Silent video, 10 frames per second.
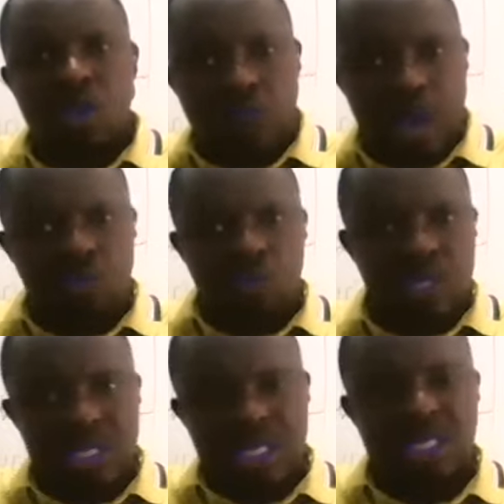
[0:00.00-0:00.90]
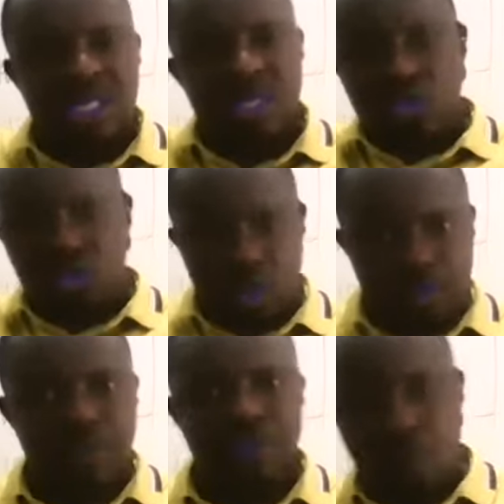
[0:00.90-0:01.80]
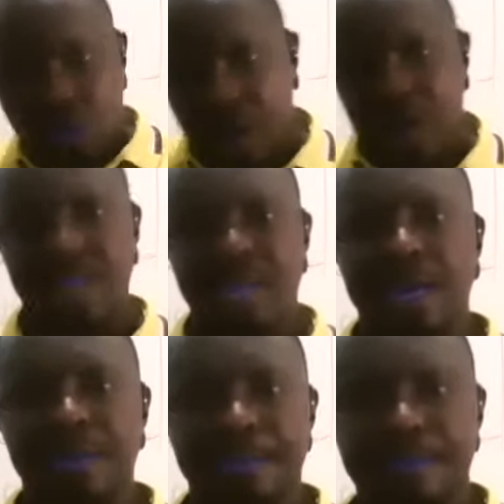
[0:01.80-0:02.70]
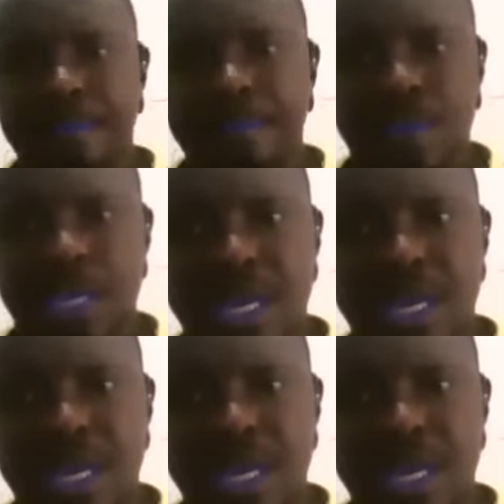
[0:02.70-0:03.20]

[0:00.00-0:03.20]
one would certainly drop before another, the